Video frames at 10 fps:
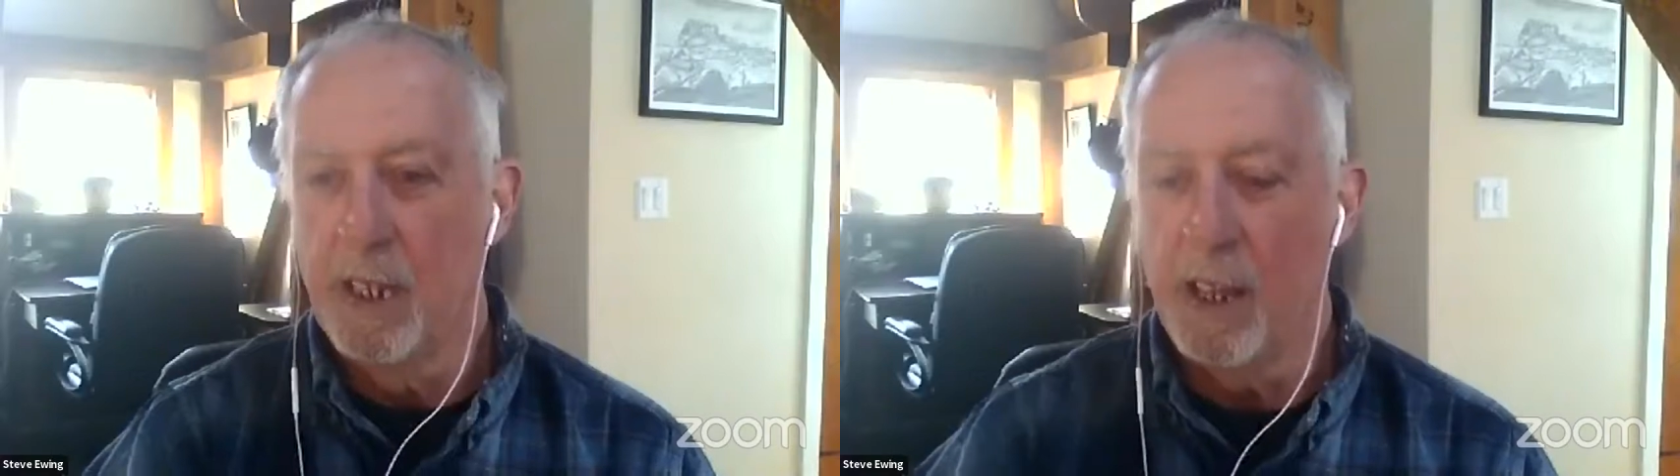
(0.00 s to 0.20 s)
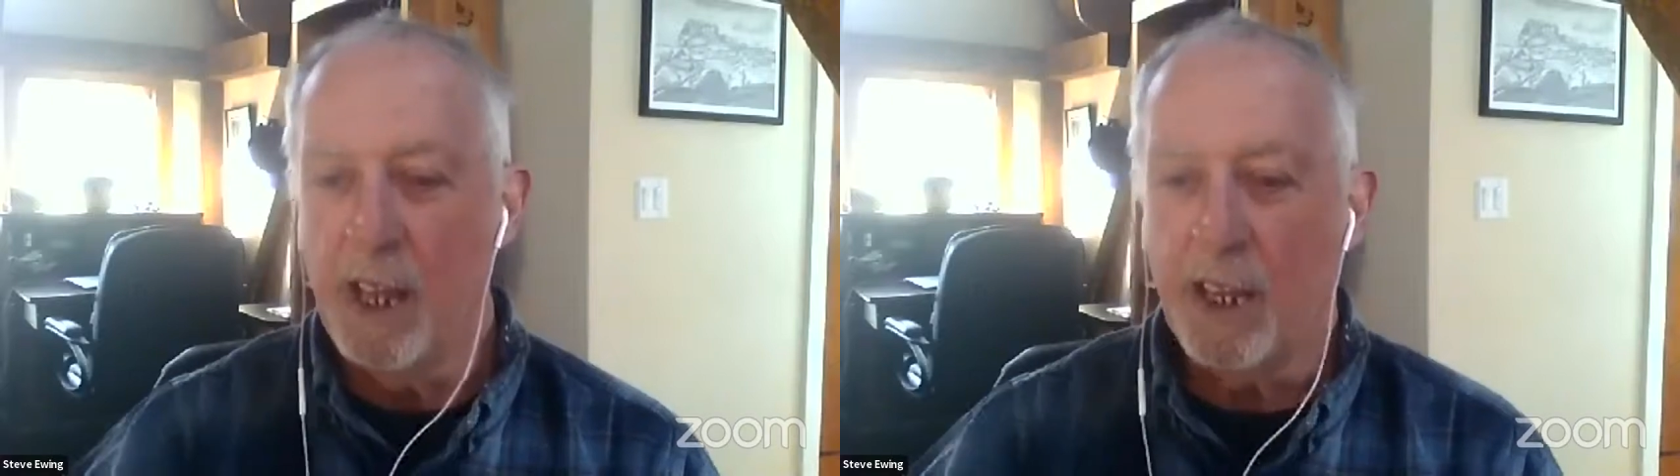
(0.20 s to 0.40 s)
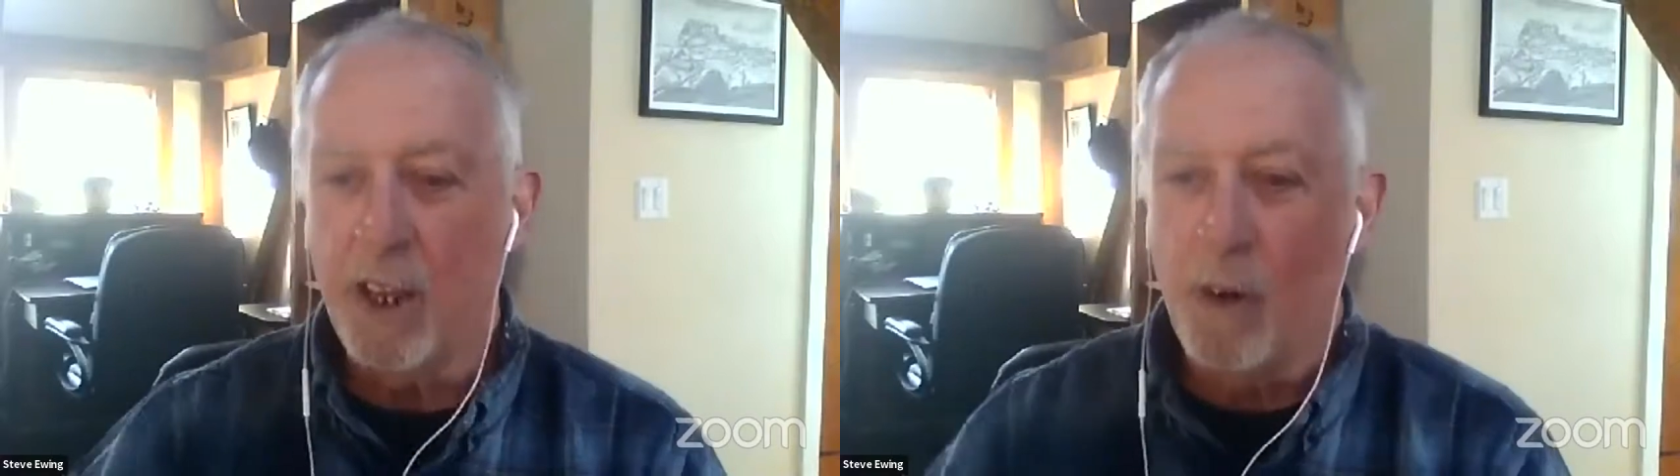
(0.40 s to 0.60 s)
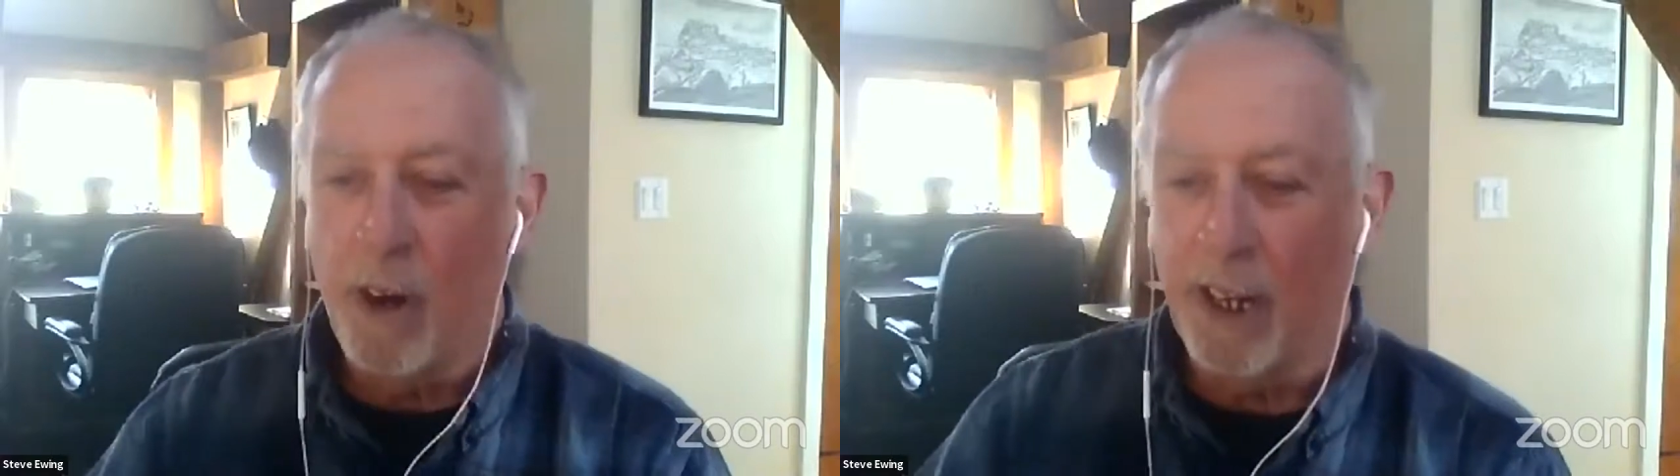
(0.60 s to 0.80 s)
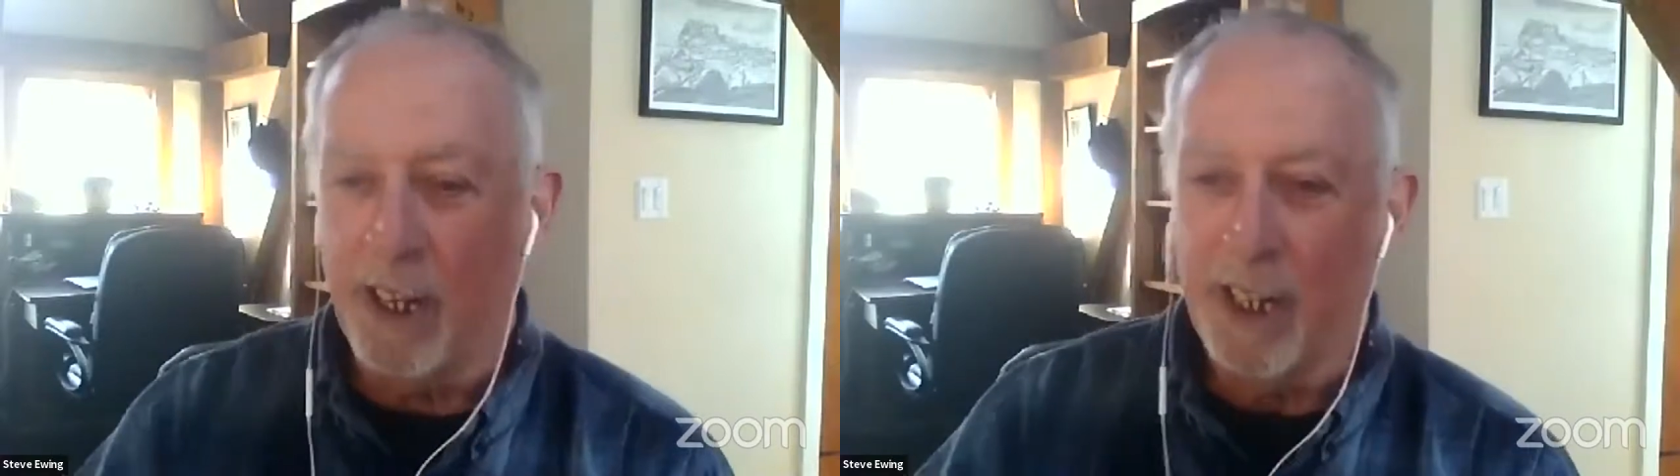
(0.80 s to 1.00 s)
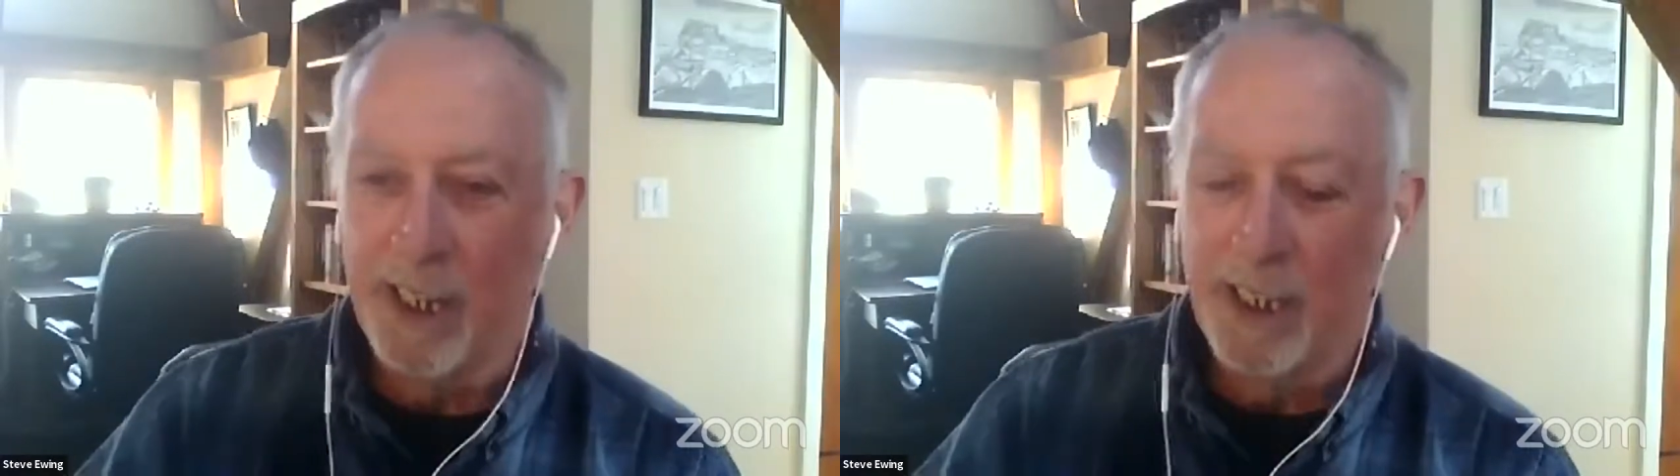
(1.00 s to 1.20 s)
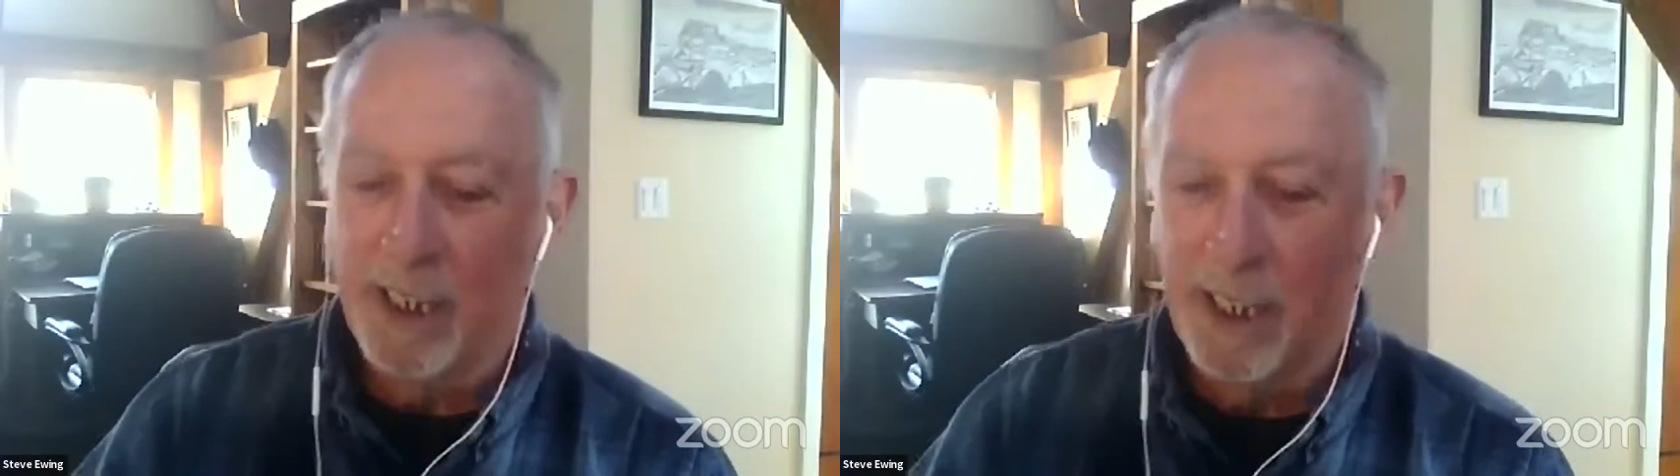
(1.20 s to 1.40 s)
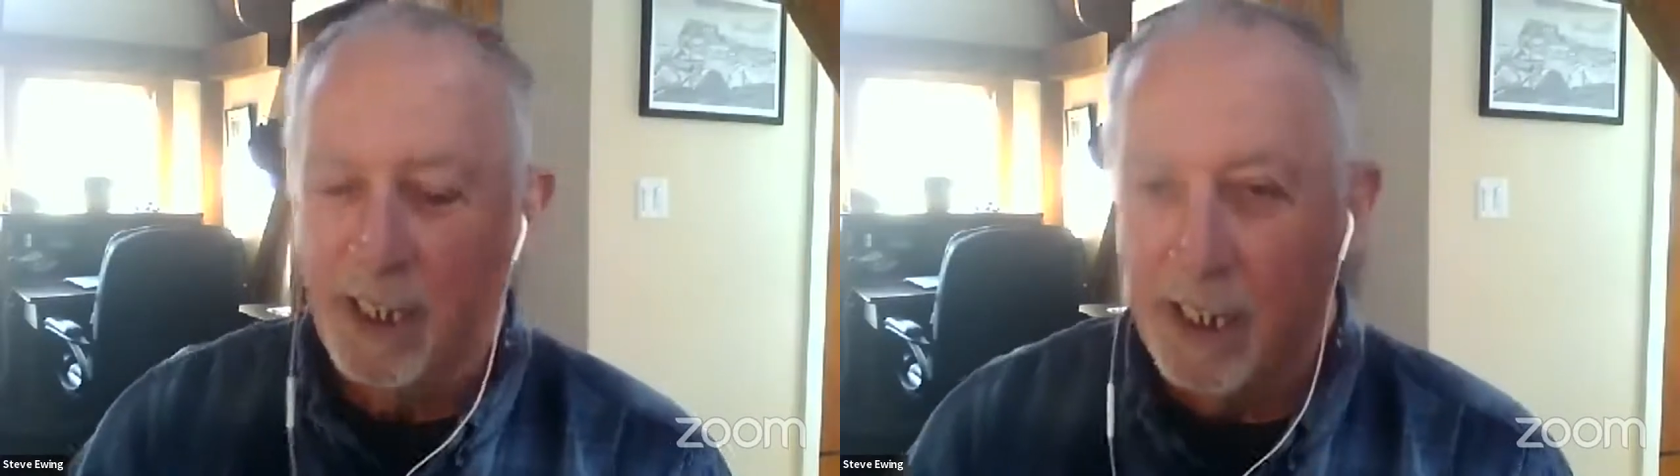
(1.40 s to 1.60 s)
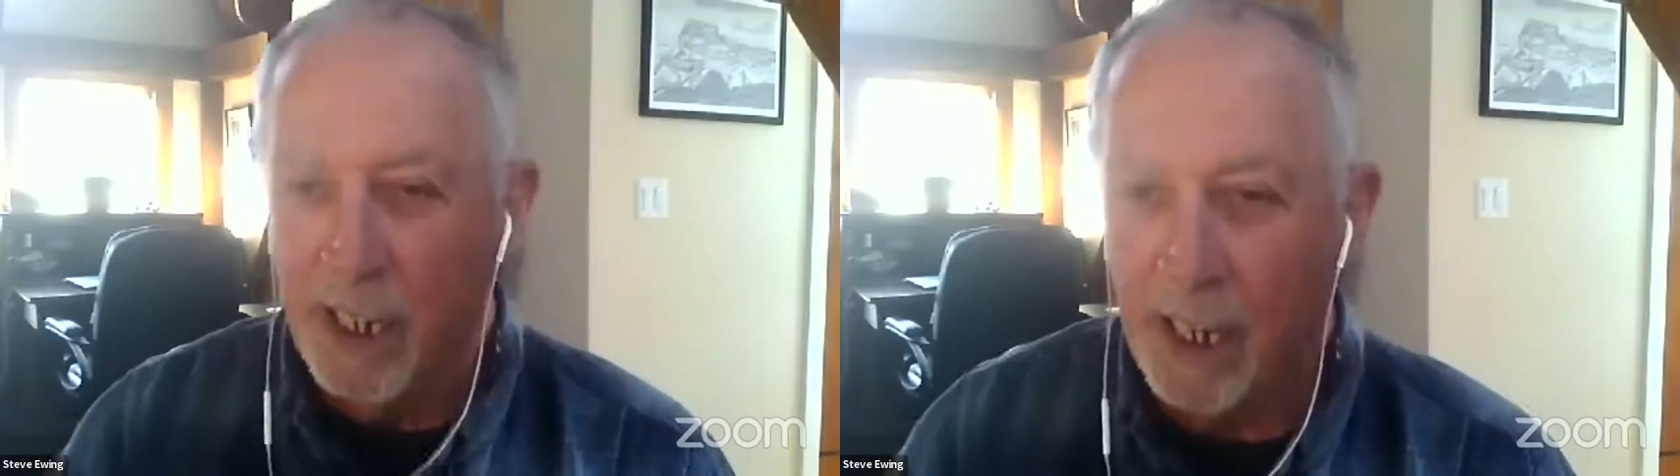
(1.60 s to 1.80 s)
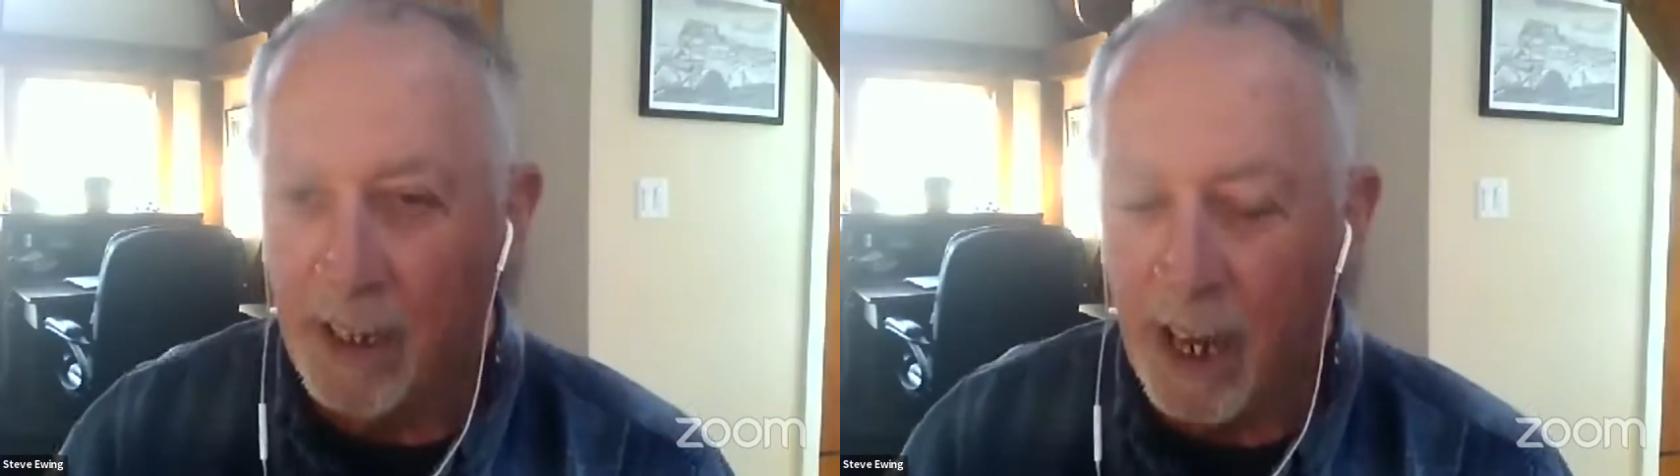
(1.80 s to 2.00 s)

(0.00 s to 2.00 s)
Thank you, Arnie. And